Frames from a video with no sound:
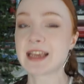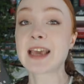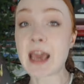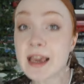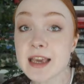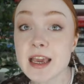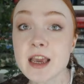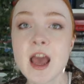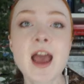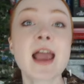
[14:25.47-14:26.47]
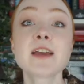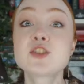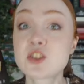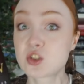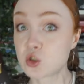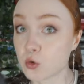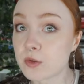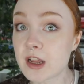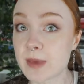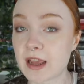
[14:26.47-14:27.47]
kicking and screaming.